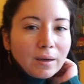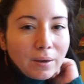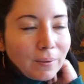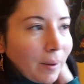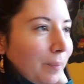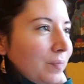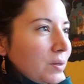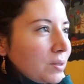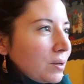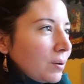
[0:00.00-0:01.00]
Okay,
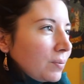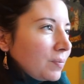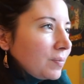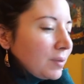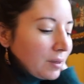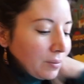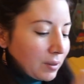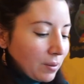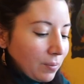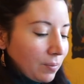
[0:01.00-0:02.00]
so here we
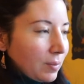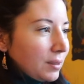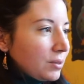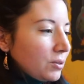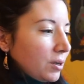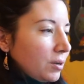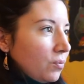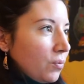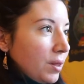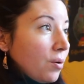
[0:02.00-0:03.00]
go. Let's start
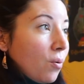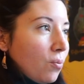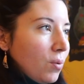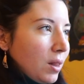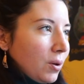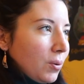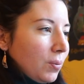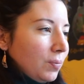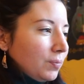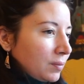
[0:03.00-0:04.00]
with
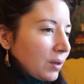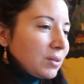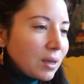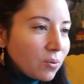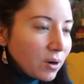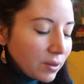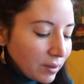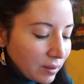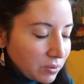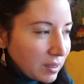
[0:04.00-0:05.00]
Willow, who's like, where are the
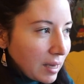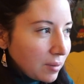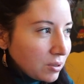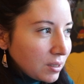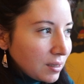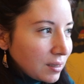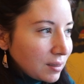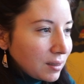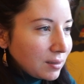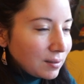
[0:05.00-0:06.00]
closed captioning?
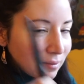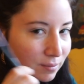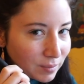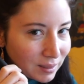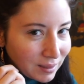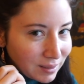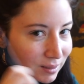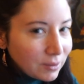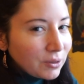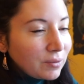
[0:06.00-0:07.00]
And like, it's a
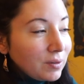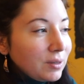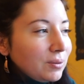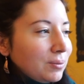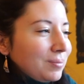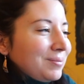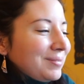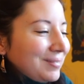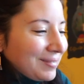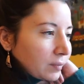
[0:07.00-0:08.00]
lyric video.
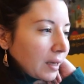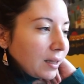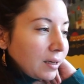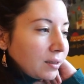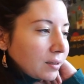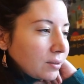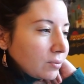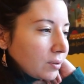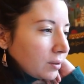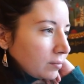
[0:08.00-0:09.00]
I like this so
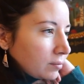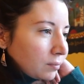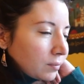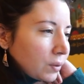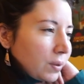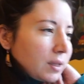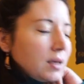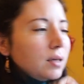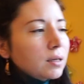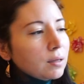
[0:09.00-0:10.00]
far. Oh, I
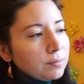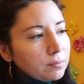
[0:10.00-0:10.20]
like it.